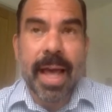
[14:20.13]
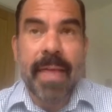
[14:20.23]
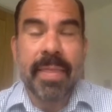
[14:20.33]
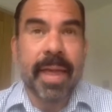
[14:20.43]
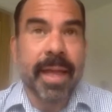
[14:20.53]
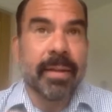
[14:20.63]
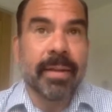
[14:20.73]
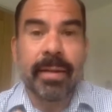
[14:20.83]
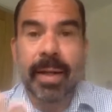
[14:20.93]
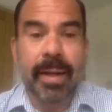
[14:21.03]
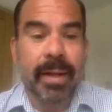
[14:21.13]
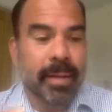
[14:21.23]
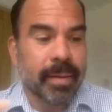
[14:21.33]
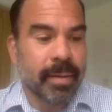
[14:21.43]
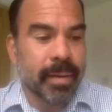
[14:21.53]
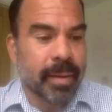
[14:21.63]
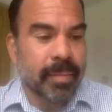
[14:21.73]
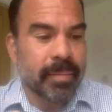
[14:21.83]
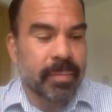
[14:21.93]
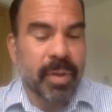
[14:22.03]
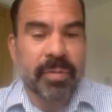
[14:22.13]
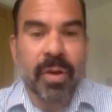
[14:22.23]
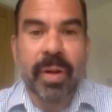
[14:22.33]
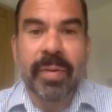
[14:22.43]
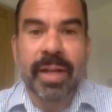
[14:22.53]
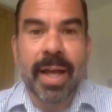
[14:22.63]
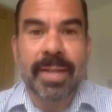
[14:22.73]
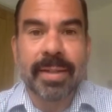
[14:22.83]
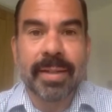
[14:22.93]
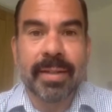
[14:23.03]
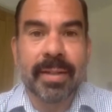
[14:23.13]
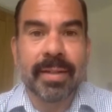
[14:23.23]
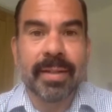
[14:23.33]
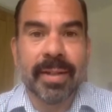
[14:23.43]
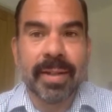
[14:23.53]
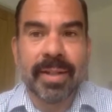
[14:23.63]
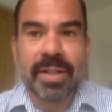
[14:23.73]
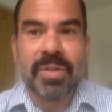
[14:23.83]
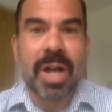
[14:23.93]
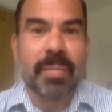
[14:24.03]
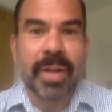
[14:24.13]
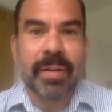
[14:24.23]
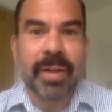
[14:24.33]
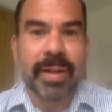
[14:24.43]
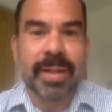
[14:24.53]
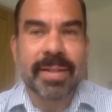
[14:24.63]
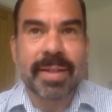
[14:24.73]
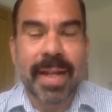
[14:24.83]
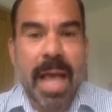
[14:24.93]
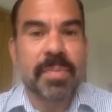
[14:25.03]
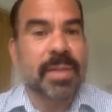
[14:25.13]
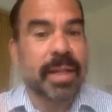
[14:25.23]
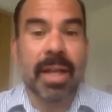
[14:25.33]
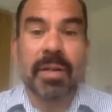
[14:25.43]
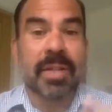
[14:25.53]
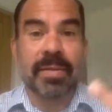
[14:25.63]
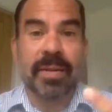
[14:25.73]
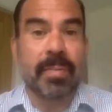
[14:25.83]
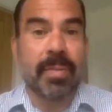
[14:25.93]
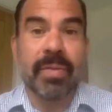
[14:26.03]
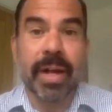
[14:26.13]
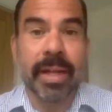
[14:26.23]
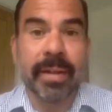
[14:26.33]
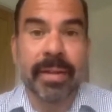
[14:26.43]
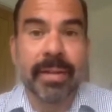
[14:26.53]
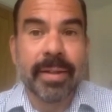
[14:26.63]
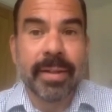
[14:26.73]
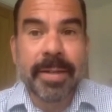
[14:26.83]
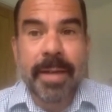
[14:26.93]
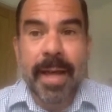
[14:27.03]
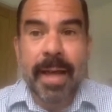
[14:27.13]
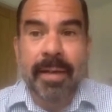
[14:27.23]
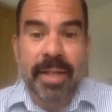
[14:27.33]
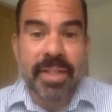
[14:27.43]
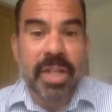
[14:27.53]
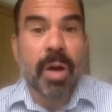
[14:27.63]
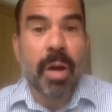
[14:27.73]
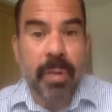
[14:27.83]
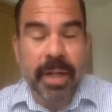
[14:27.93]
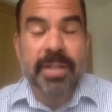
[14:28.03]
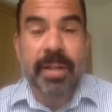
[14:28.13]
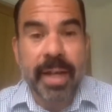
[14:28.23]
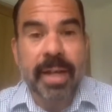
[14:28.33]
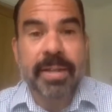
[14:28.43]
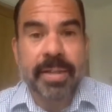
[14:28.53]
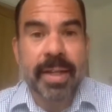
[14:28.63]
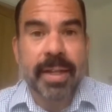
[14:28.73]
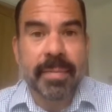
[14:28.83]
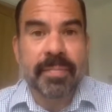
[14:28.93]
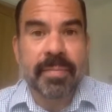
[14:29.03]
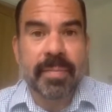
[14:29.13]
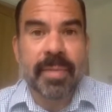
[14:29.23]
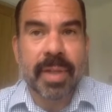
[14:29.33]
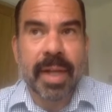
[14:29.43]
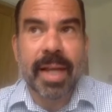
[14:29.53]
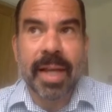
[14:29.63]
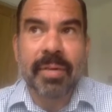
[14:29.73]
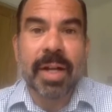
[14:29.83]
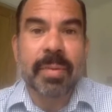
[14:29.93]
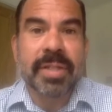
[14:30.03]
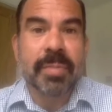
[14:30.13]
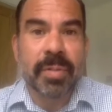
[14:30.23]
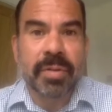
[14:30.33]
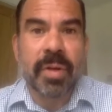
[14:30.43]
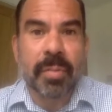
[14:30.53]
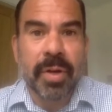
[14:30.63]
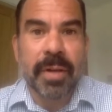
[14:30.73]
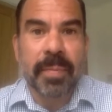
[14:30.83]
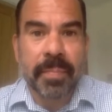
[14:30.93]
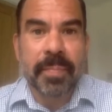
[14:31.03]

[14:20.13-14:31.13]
And then before we realize it, the trial period is elapsed and the hotels are up and running and continue operating. So yeah, it's incredibly simple to operate.